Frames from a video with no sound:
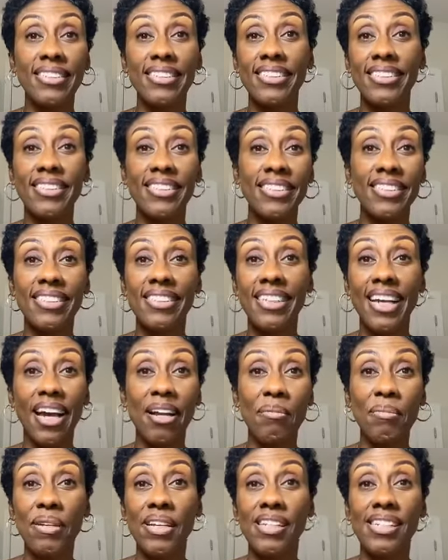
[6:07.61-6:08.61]
This has
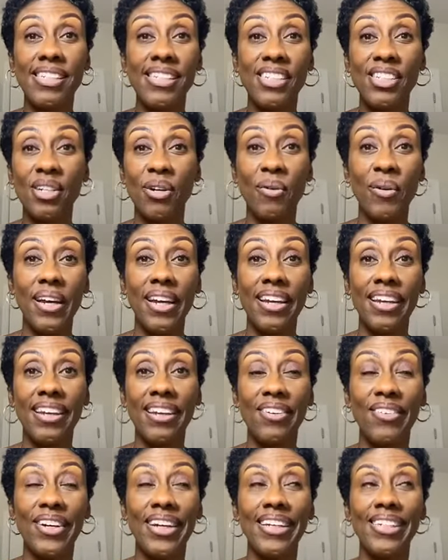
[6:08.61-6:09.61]
got to be an easier way,
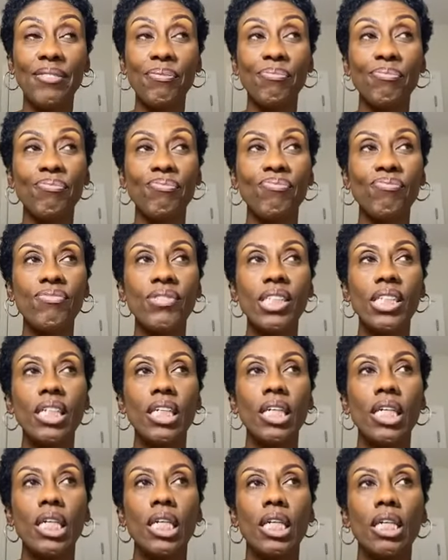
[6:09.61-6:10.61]
right?
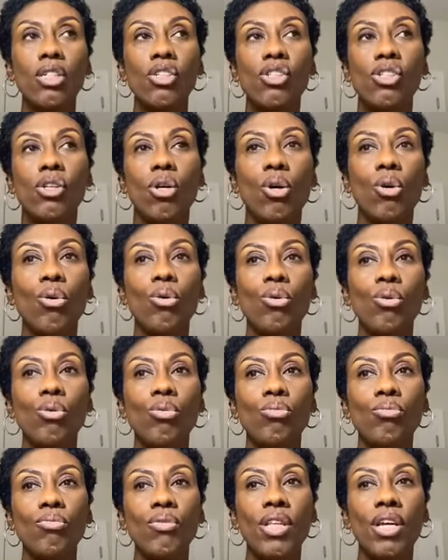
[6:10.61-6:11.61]

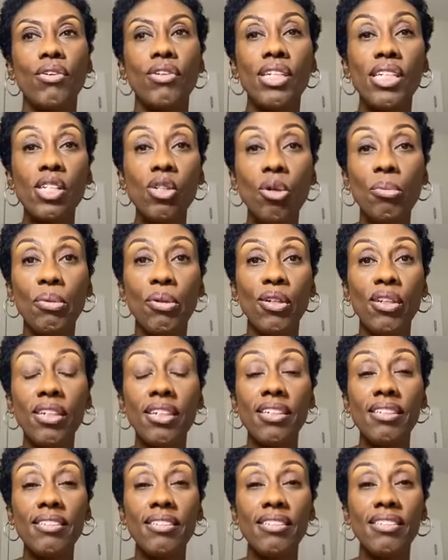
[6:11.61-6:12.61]
So there is no
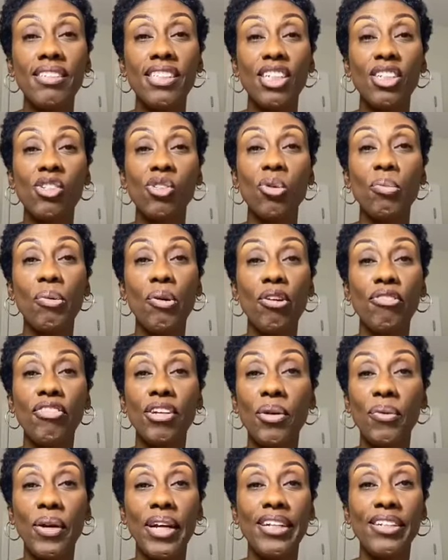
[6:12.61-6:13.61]
book. There's no
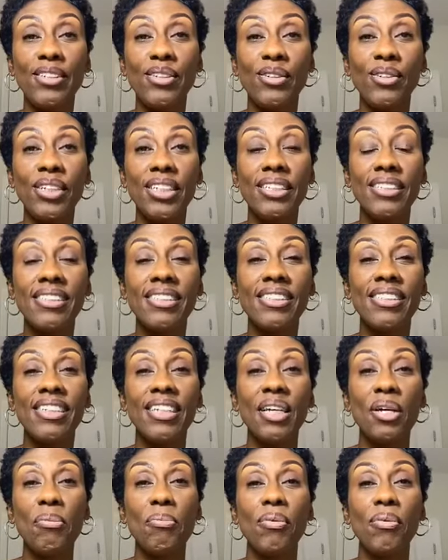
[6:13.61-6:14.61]
perfect way to do it.
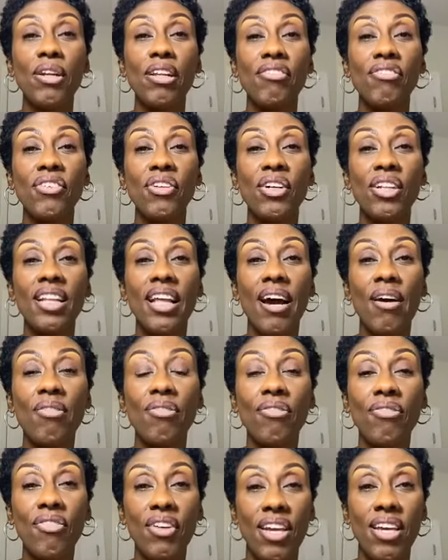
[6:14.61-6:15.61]
But if you allow
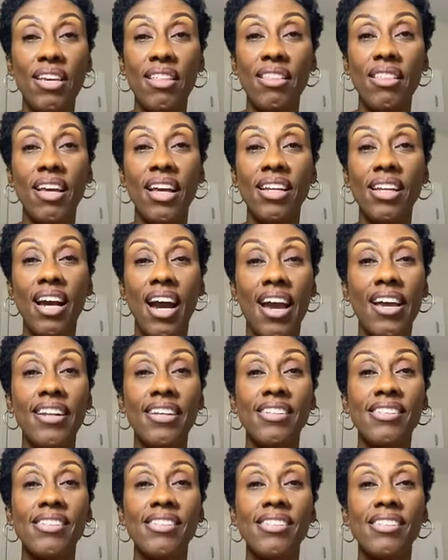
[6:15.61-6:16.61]
faith and
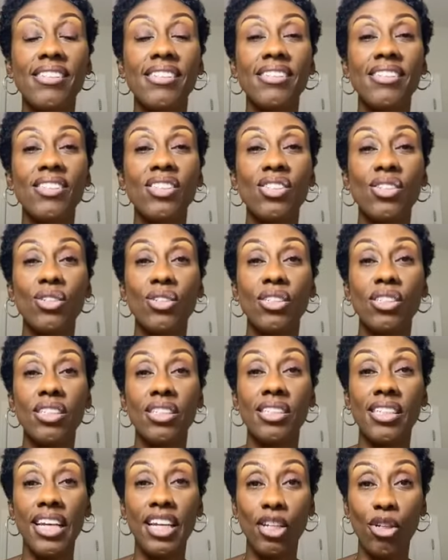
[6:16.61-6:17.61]
guidance to,
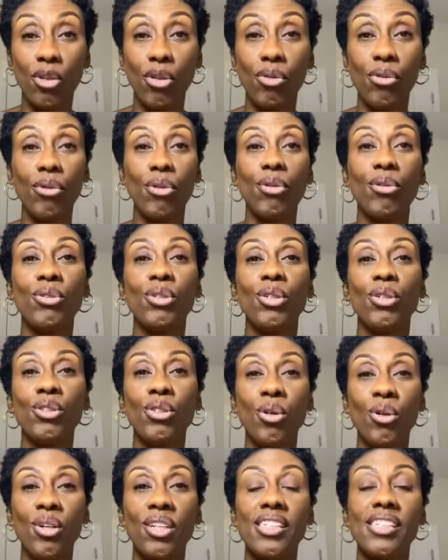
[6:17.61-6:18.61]
to take you through, you'll
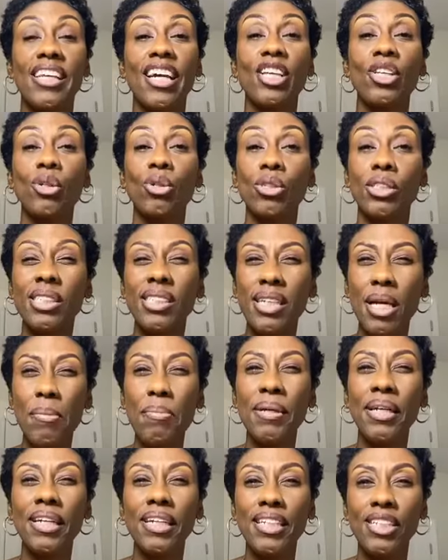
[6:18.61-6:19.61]
notice that you'll
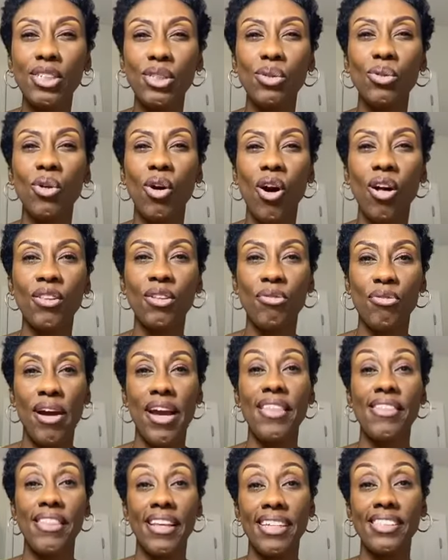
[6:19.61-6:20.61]
typically do all the
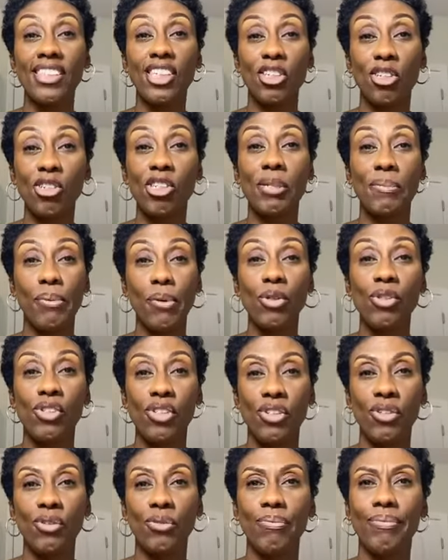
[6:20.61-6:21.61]
right things that you're
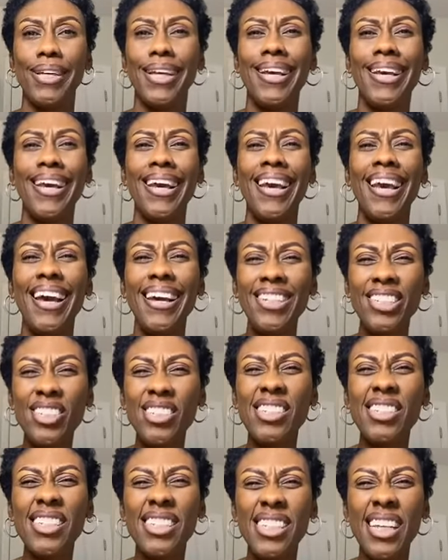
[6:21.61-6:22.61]
supposed to do. And
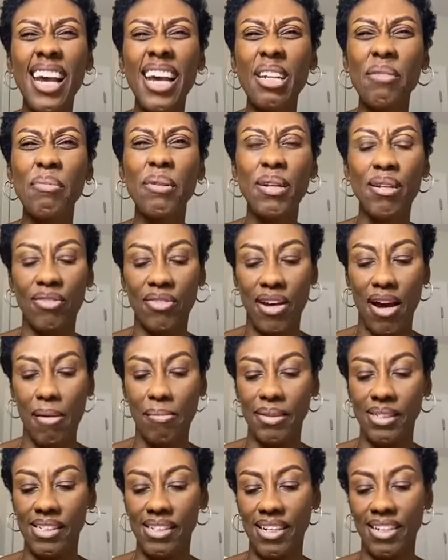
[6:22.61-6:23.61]
just a tad bit of
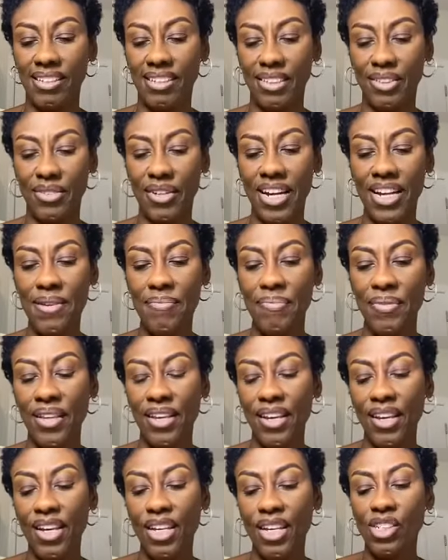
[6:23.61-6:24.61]
common sense, right?
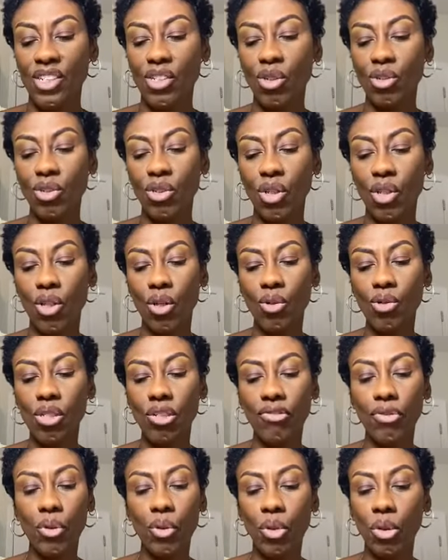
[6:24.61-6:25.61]
So, to
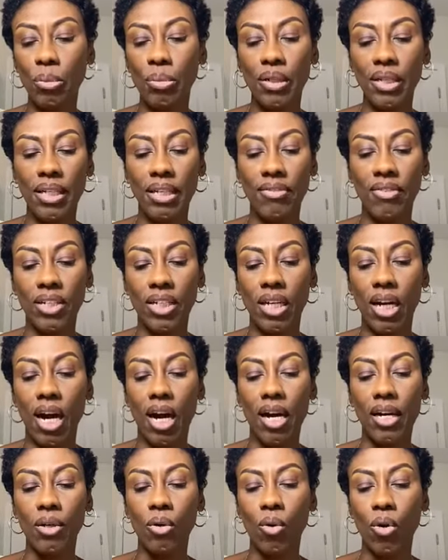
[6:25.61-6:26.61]
those of you who believe in
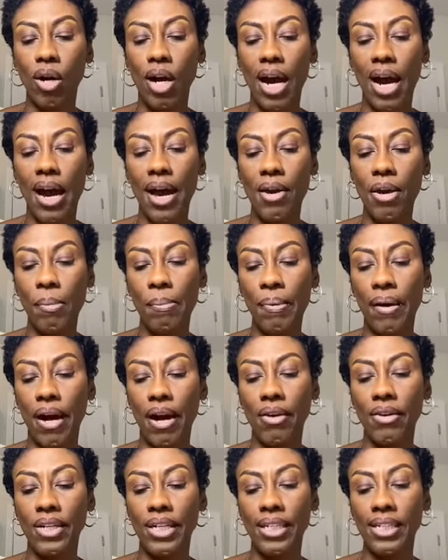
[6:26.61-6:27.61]
God or a higher
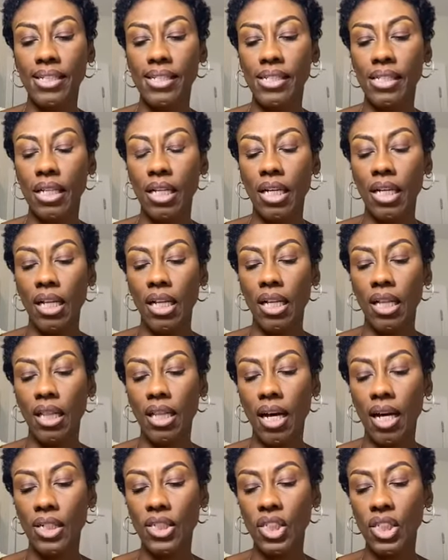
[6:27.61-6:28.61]
power, it is
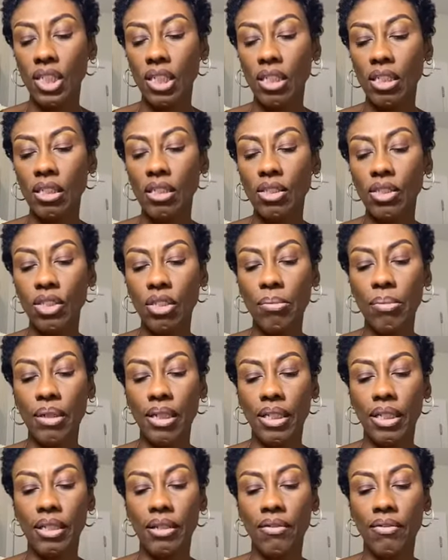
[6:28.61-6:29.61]
logical to
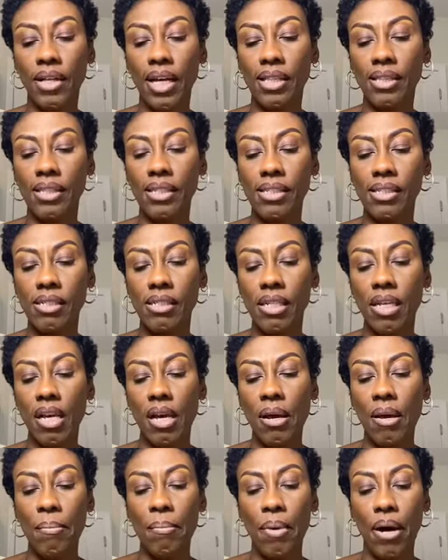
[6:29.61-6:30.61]
believe that this
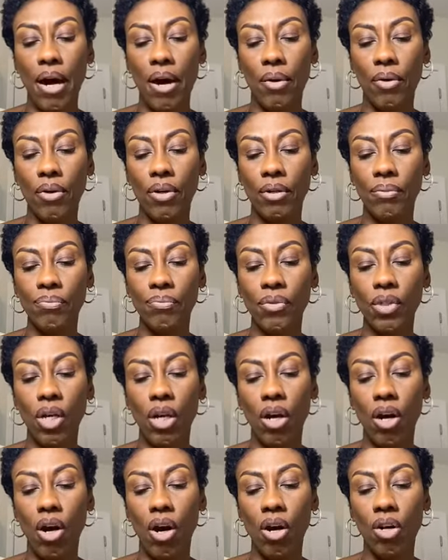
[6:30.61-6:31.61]
power
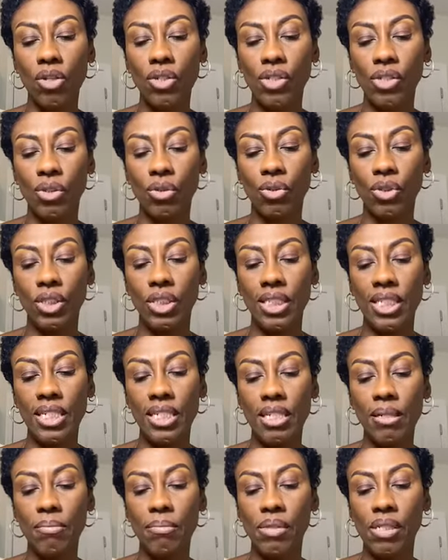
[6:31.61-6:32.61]
also
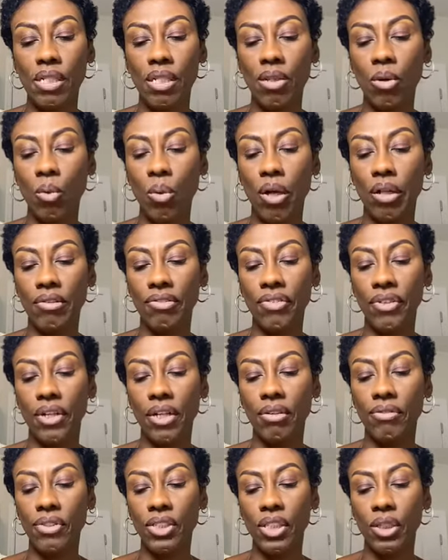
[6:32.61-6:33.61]
deems the
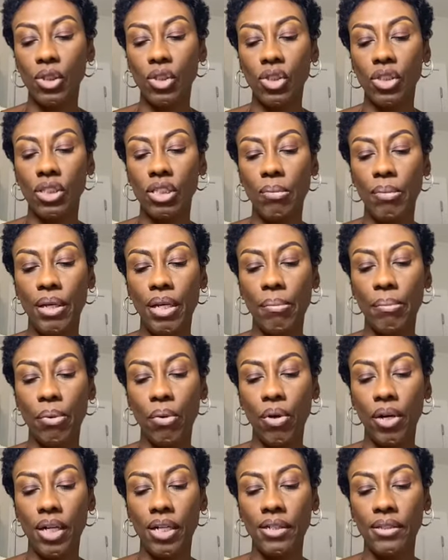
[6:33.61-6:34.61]
welfare of children to be
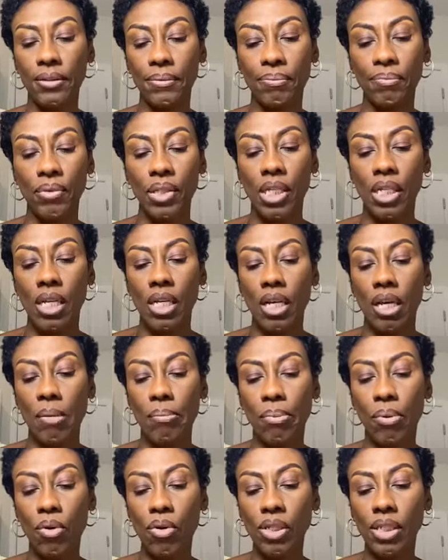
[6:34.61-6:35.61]
important,
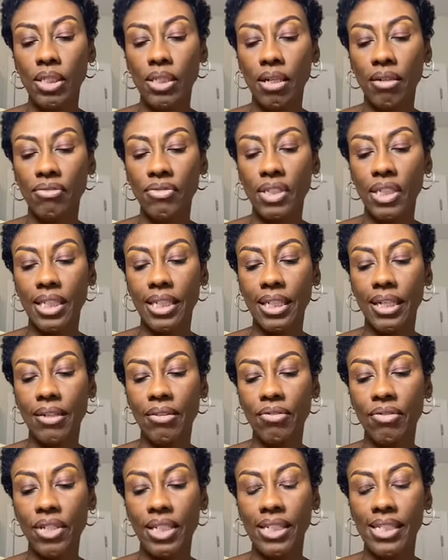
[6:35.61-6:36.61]
important enough to
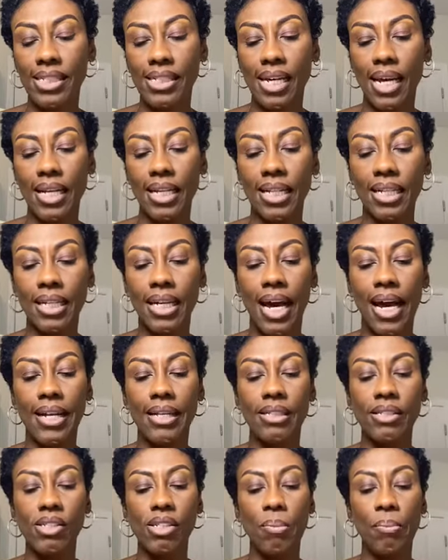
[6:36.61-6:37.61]
give insight and
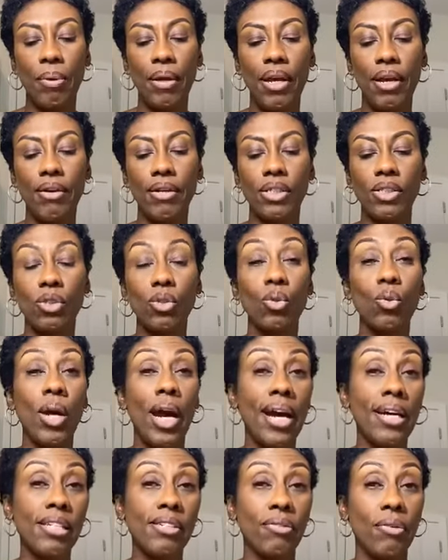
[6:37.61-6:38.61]
guidance to parents
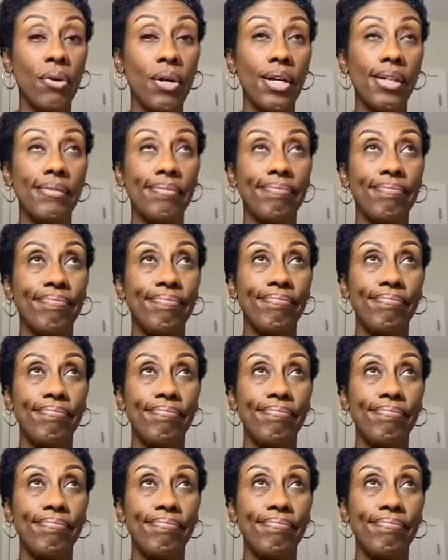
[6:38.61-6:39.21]
who ask for it.